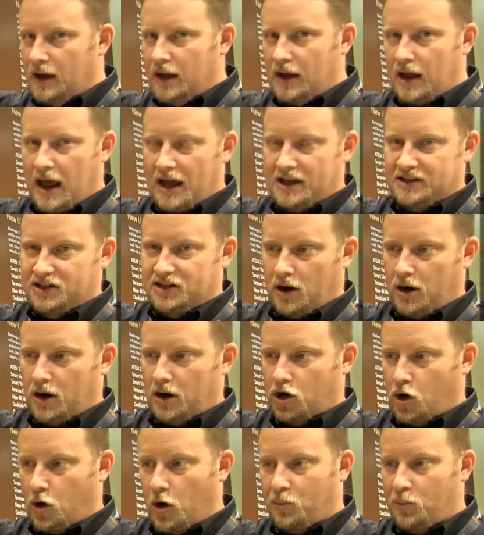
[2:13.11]
as our
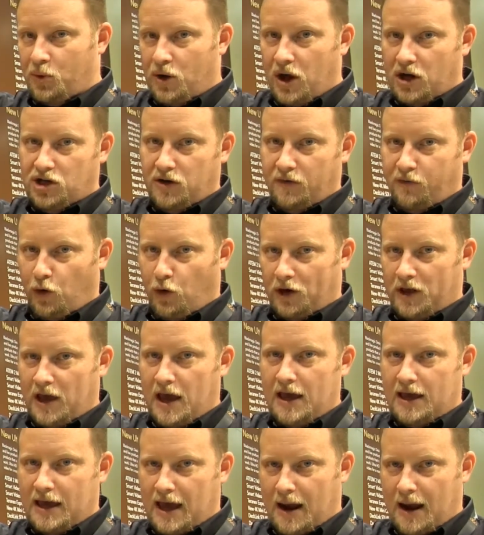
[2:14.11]
current production
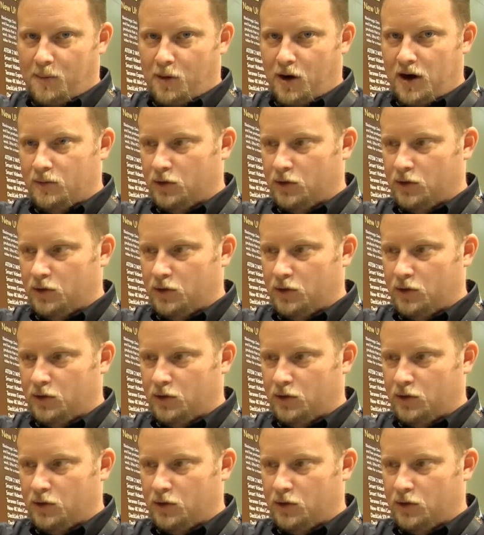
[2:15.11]
4K camera,